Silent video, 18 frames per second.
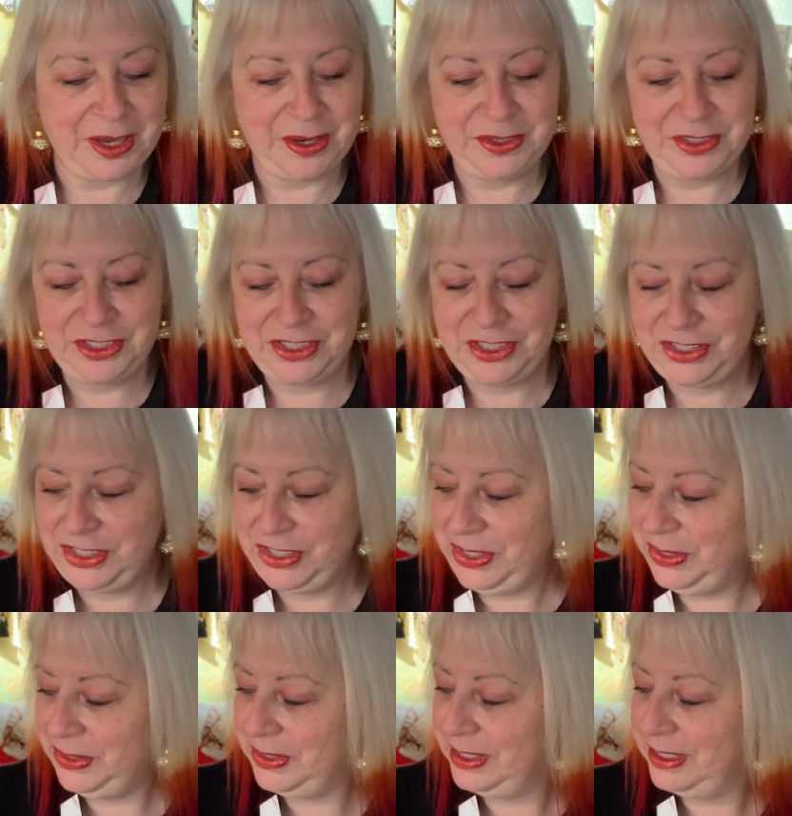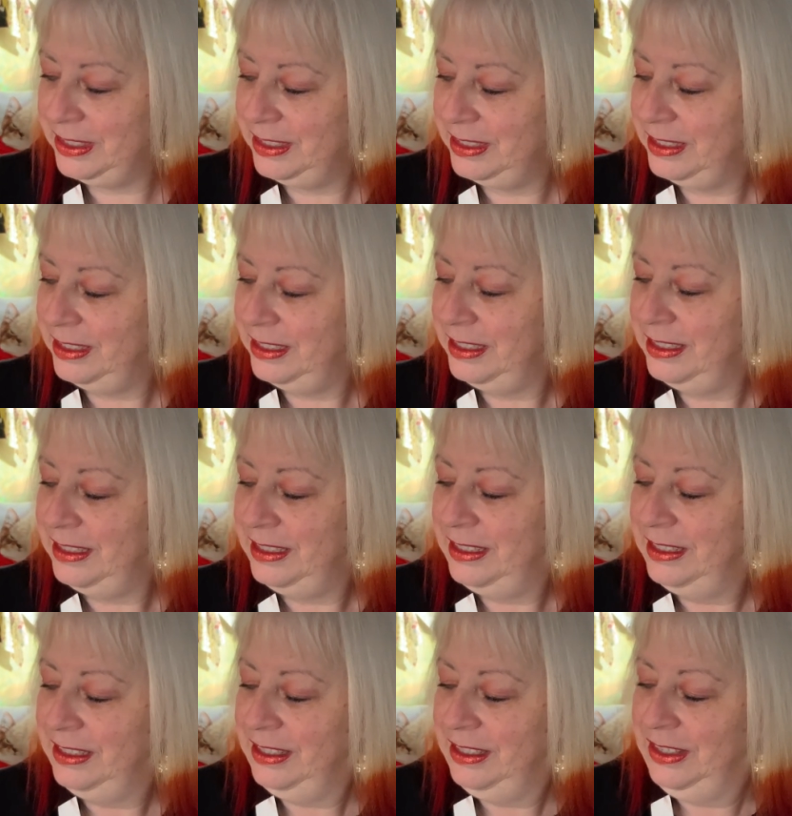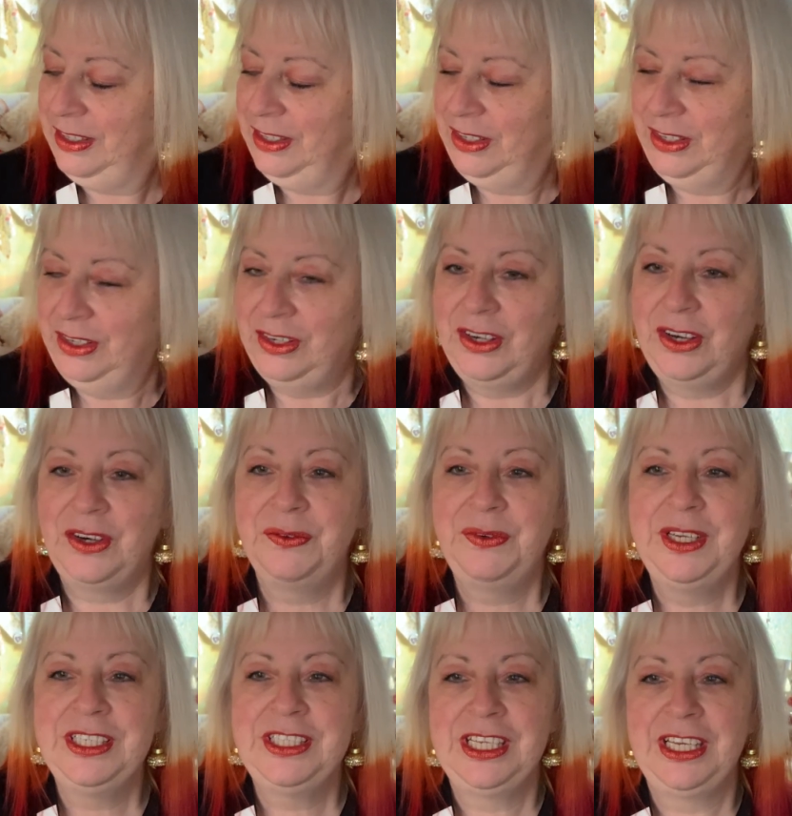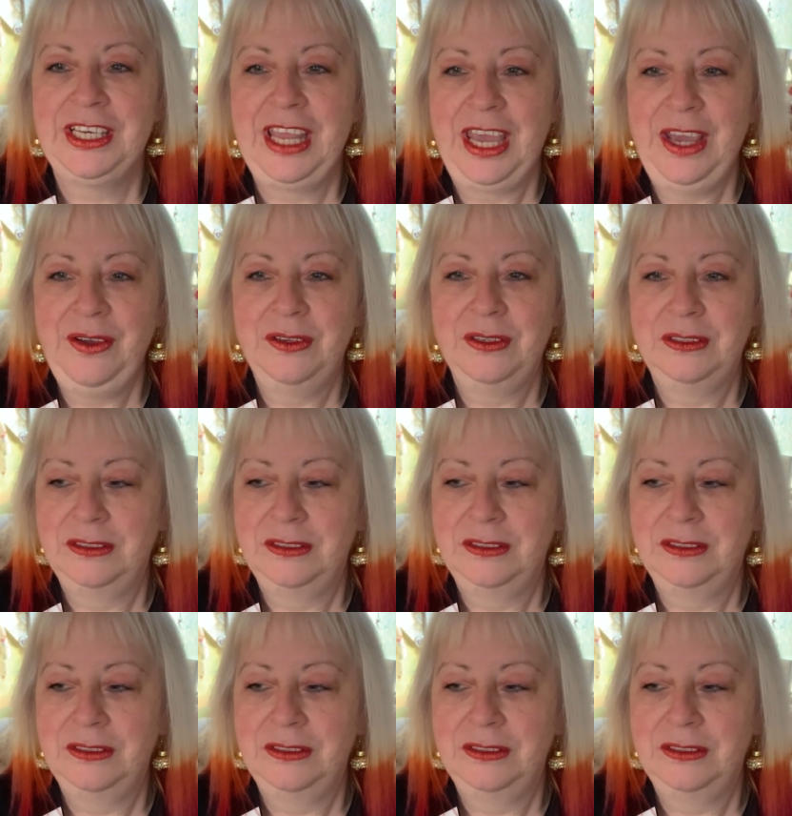going to do are reading now.